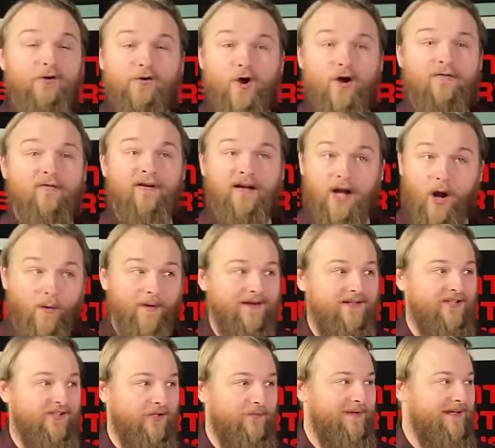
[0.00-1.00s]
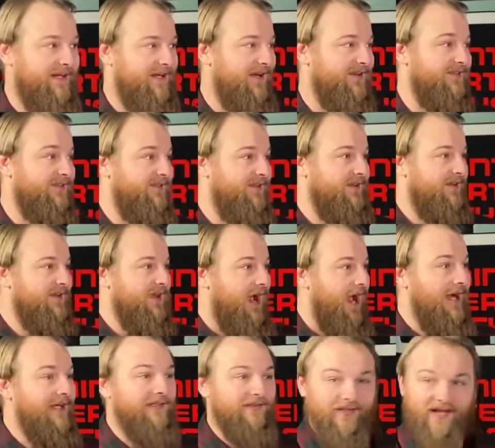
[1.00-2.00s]
don't know if we're going to because
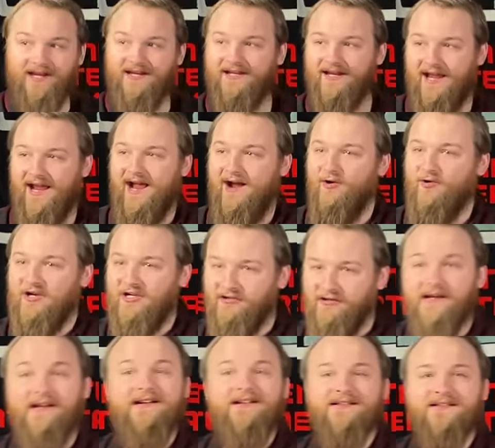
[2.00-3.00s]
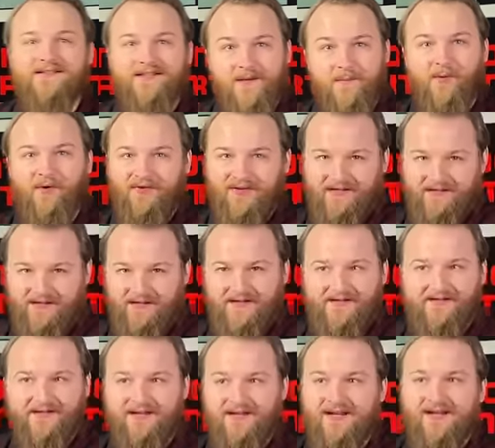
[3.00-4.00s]
I like how clean and simple this
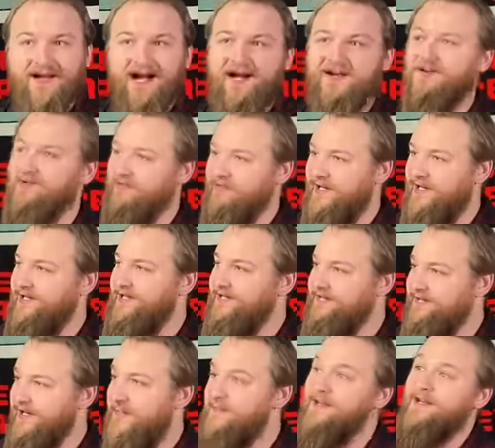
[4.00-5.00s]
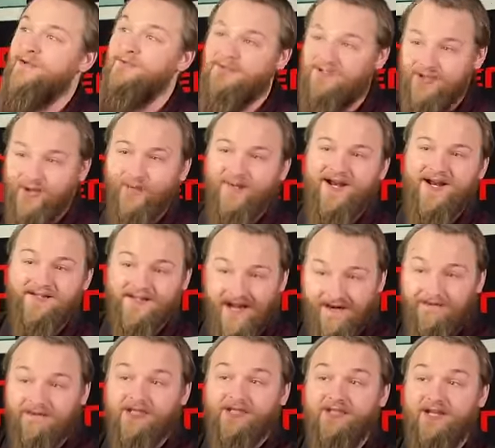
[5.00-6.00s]
is. I don't like, I mean, it was super nice
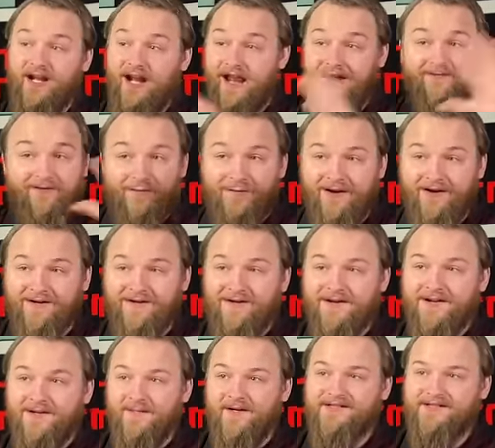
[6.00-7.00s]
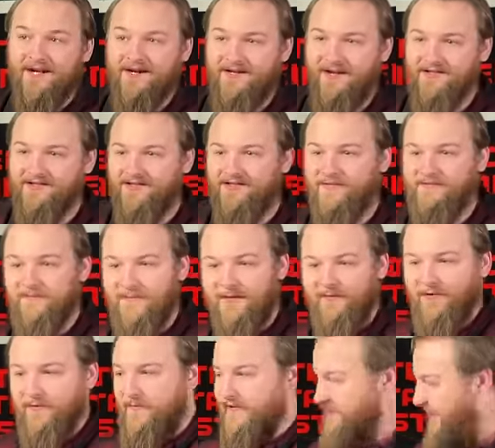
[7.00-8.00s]
having shit everywhere, but it's kind of nice to just be
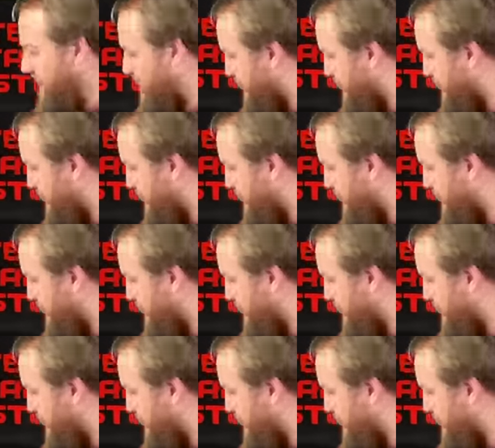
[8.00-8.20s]
able to be like